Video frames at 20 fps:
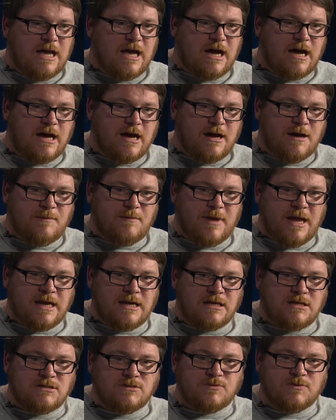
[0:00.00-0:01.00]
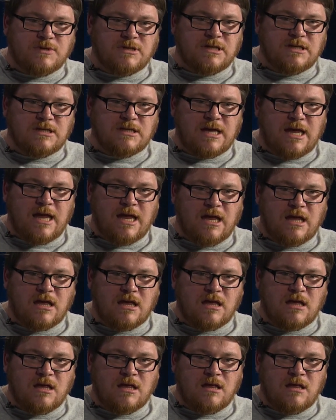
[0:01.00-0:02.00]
Um, and it's really like